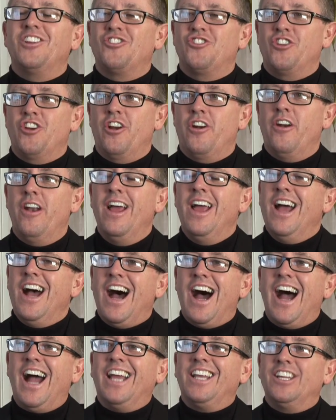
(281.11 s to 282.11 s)
to share
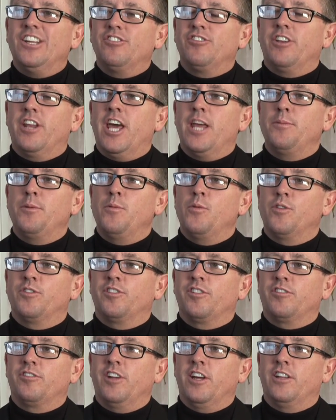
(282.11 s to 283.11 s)
ideas on how to be more
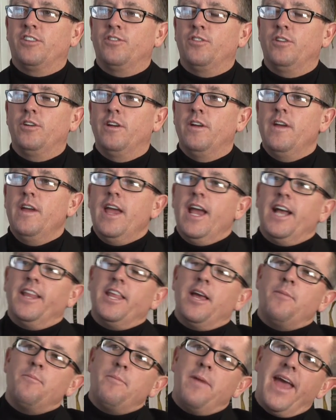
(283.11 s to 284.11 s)
successful.
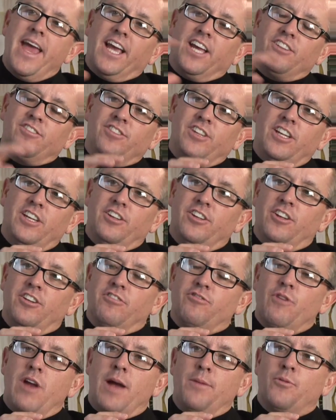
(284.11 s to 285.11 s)
And that magazine then
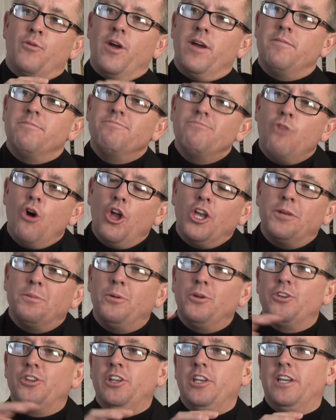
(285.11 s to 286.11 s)
is wrapped around
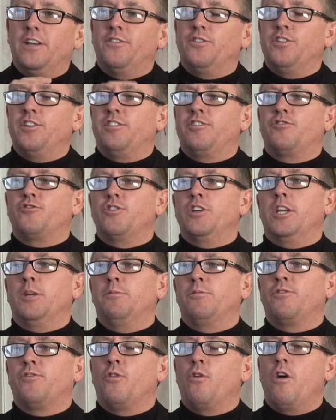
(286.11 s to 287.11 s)
multiple delivery
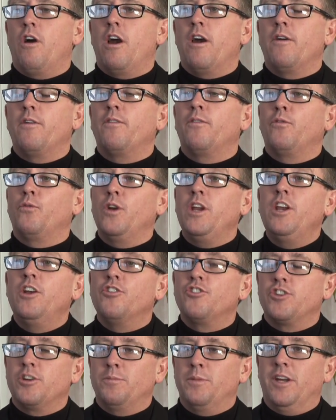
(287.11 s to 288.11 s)
streams for our
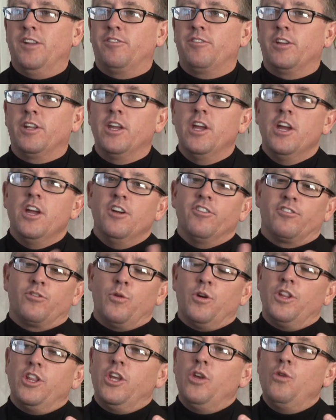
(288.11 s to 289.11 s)
readership basically. So
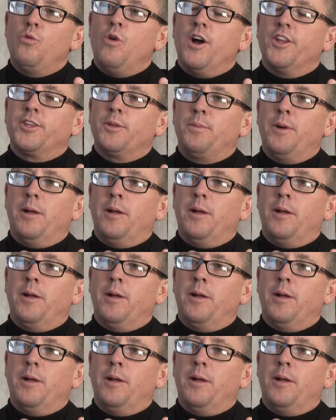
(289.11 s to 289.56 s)
whether you want the